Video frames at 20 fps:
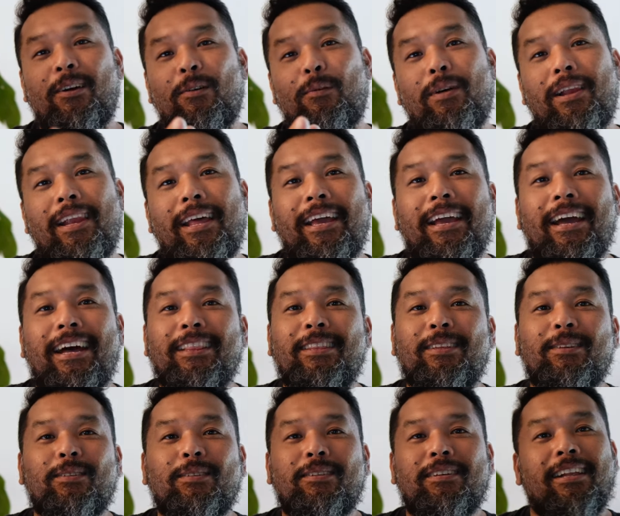Well, I got
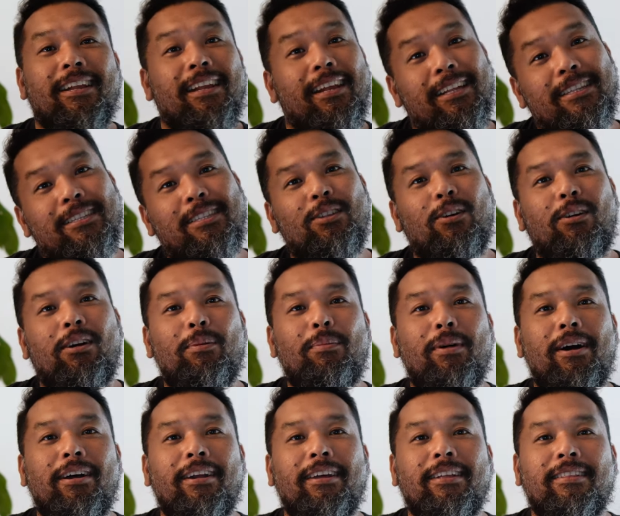you. Let's talk
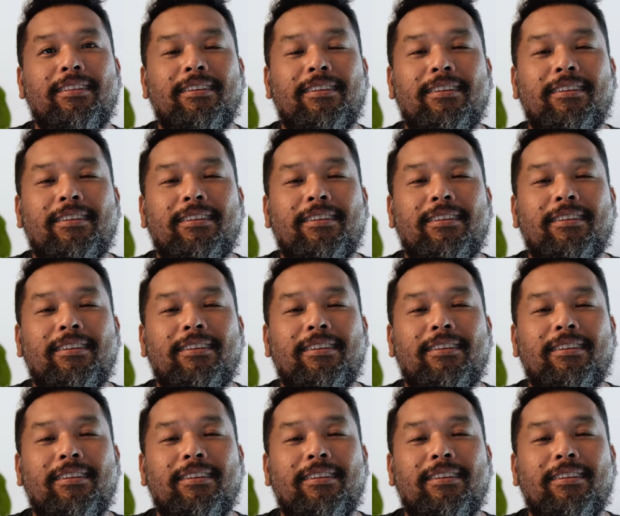about it.